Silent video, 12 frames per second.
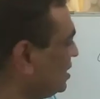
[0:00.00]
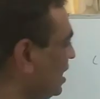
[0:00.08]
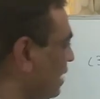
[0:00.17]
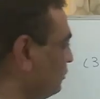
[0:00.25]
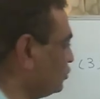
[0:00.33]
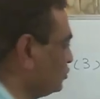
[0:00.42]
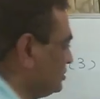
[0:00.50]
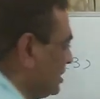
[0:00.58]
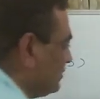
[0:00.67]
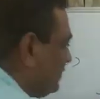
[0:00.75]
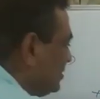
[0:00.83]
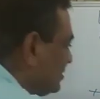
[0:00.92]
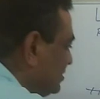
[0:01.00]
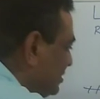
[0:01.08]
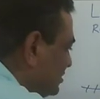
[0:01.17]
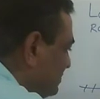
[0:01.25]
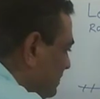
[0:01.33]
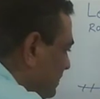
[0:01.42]
I want to check whether
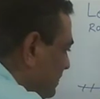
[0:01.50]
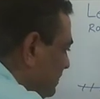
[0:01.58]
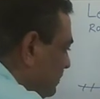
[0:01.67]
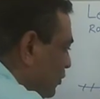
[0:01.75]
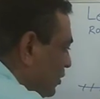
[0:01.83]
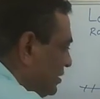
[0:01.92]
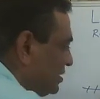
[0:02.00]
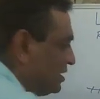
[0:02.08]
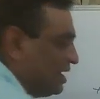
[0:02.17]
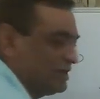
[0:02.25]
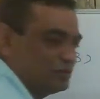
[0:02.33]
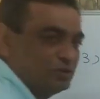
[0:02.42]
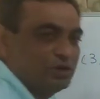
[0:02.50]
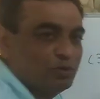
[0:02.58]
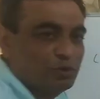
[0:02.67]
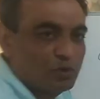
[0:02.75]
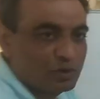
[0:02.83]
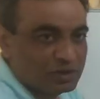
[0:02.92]
this point lies on the
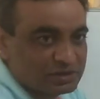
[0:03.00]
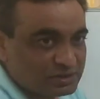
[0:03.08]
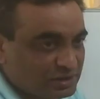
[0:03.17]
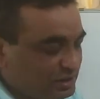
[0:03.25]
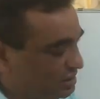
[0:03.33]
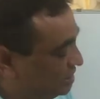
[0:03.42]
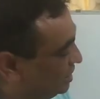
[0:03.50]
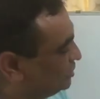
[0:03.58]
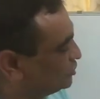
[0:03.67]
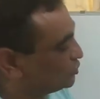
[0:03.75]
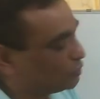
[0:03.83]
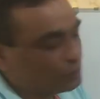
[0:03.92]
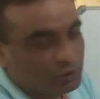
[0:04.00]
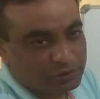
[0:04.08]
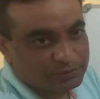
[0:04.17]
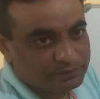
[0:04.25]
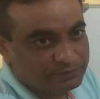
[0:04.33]
root locus, and so on.